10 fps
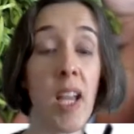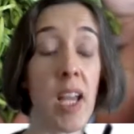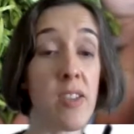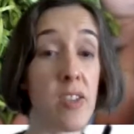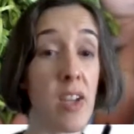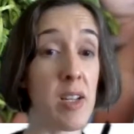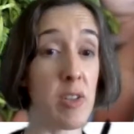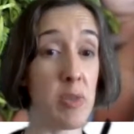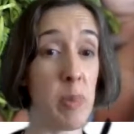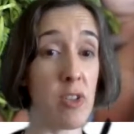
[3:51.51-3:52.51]
It's this kind of
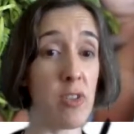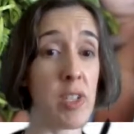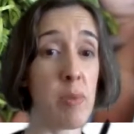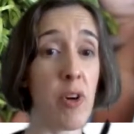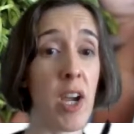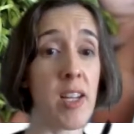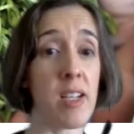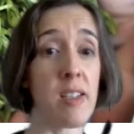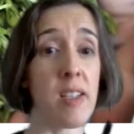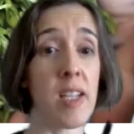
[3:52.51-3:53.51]
specialty
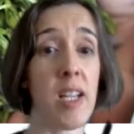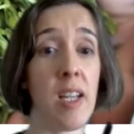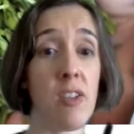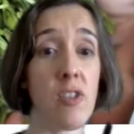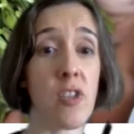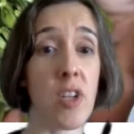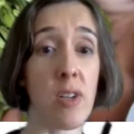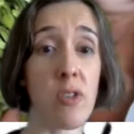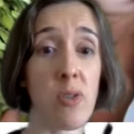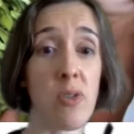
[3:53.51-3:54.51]
product in Chengdu,